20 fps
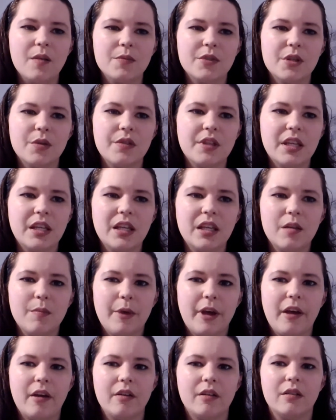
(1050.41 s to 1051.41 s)
So thinking
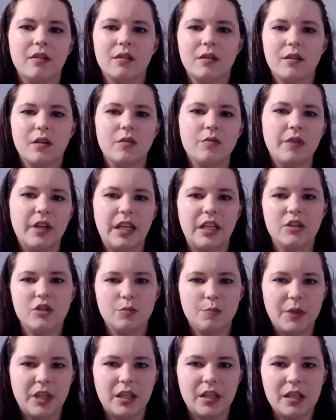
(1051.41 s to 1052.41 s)
about
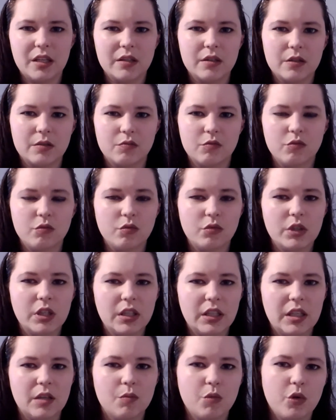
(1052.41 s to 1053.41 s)
arrangement is
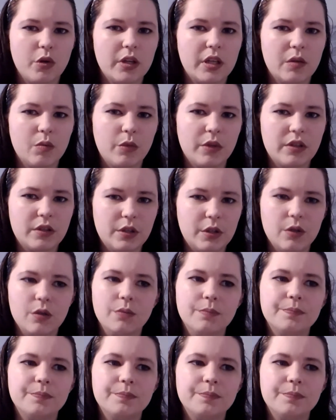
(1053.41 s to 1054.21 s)
really important with 2.